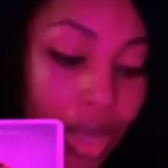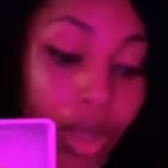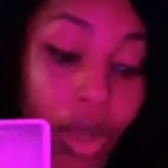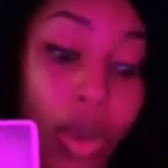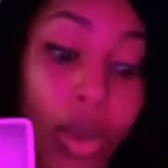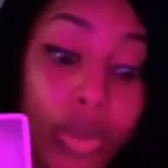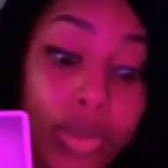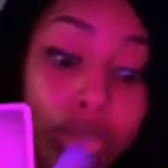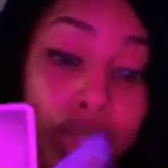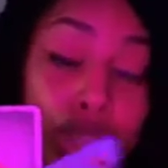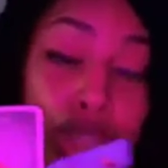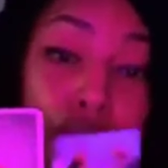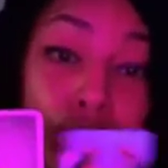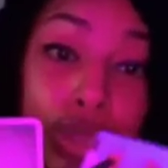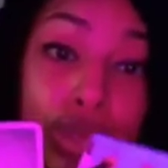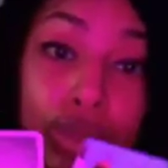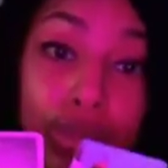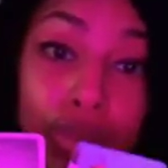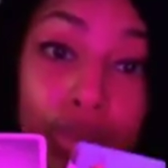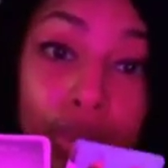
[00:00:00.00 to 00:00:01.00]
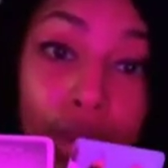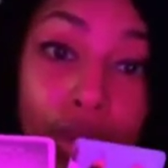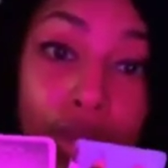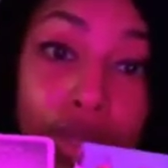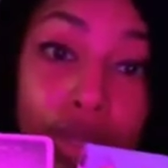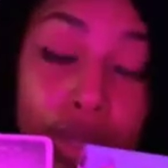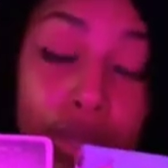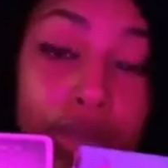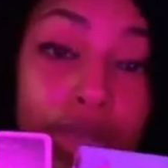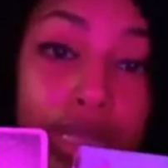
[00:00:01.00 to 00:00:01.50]

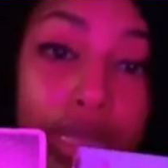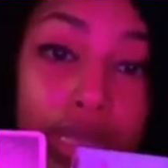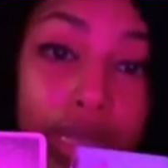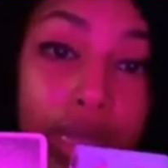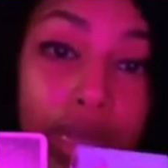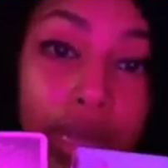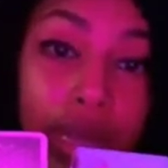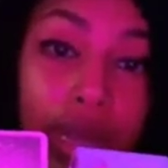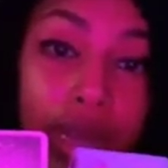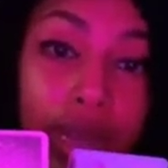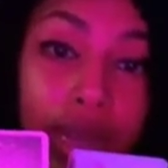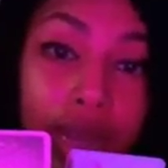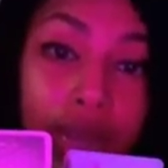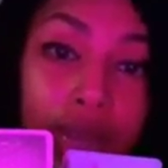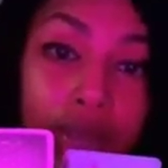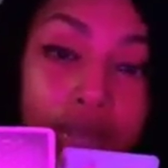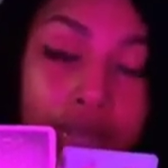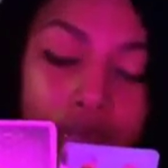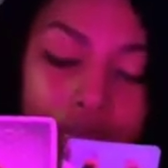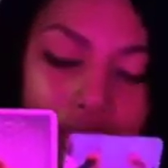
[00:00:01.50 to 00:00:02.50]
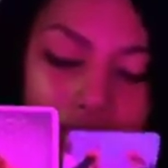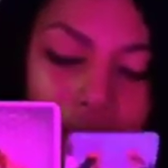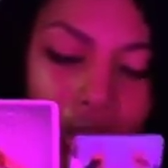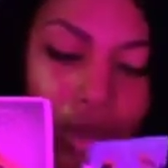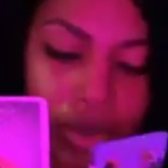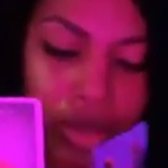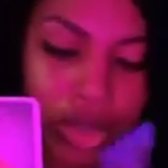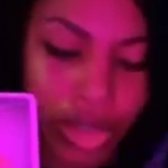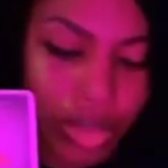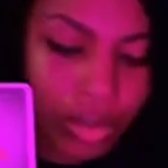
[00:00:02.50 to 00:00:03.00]
Oshun is here. This
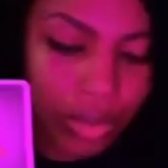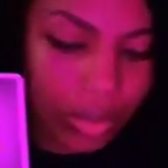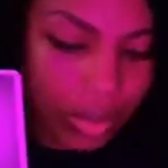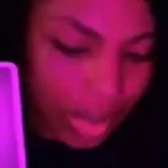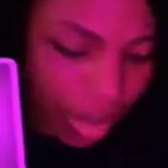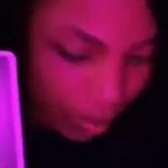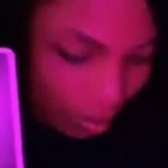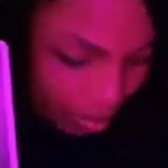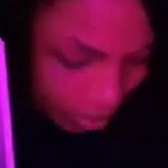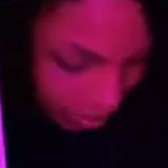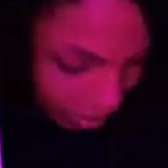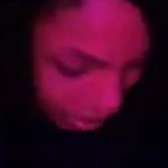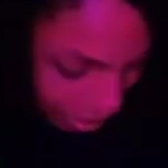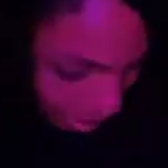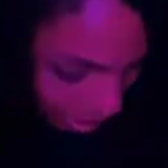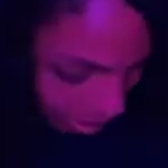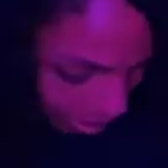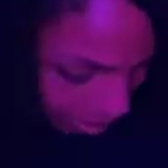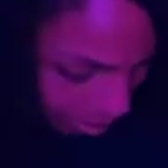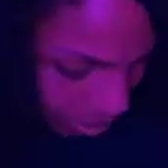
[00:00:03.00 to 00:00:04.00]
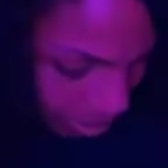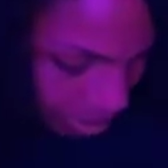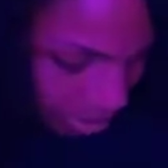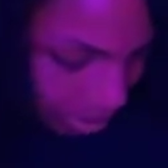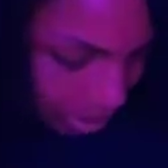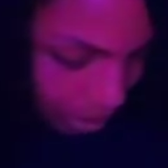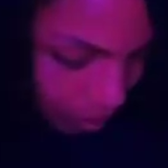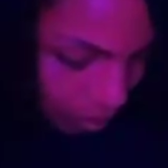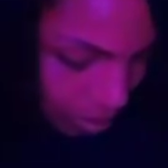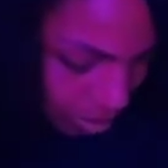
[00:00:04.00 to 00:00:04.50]
ocean type of vibe.
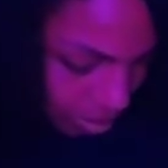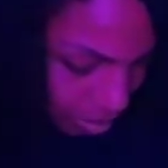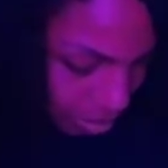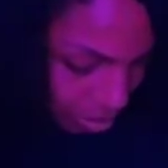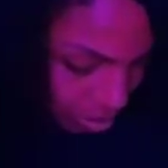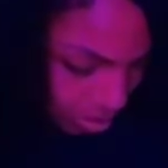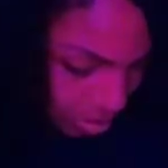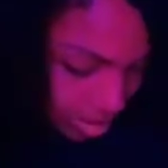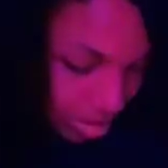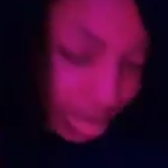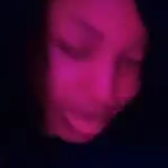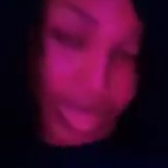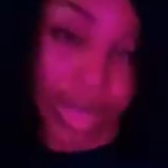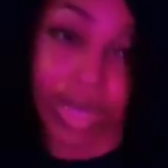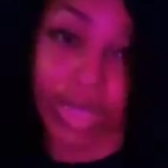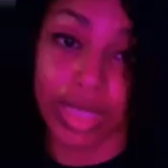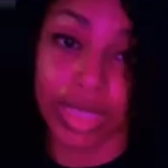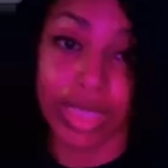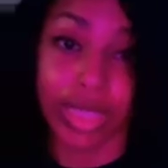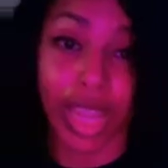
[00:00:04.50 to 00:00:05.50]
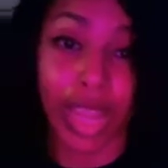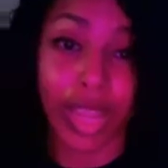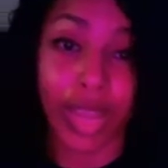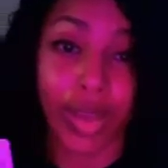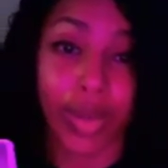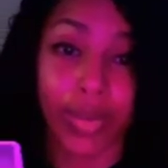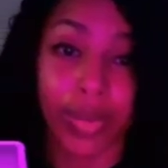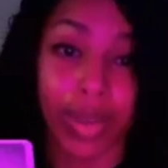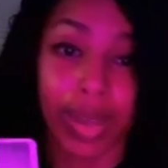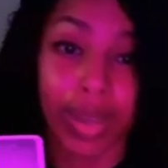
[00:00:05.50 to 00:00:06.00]
I'm hearing you need to get a
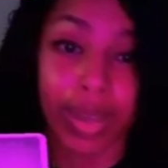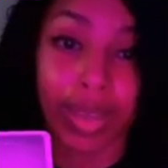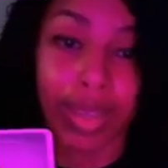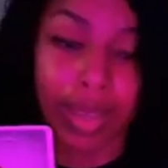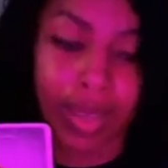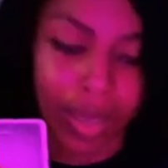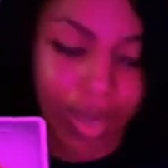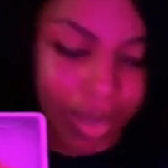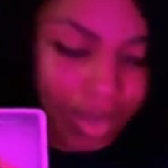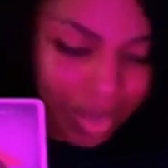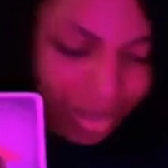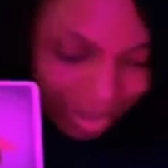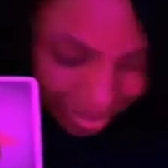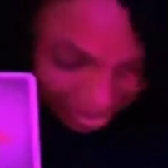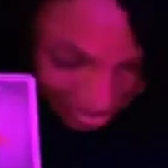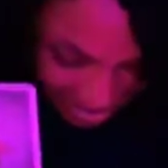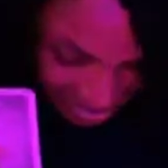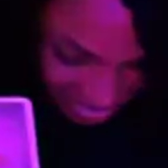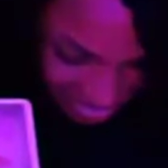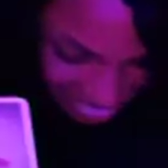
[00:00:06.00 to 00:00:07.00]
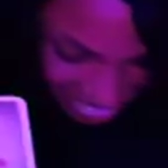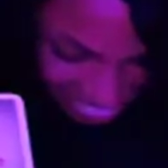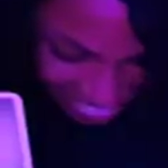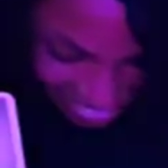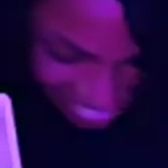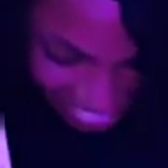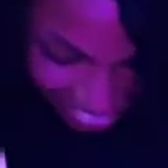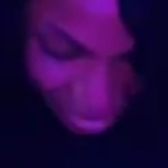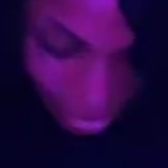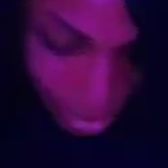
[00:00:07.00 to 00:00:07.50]
Shango, honey.
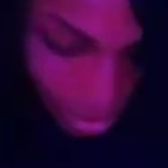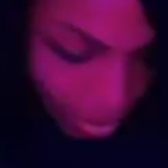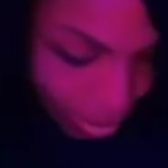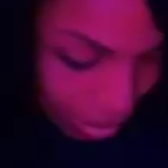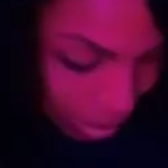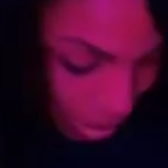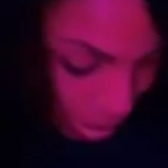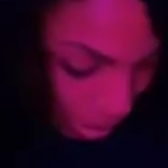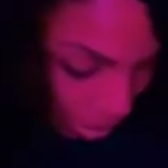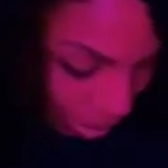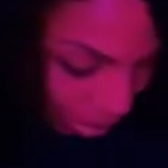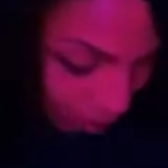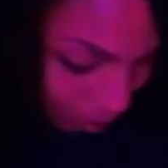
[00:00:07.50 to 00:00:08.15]
If you're a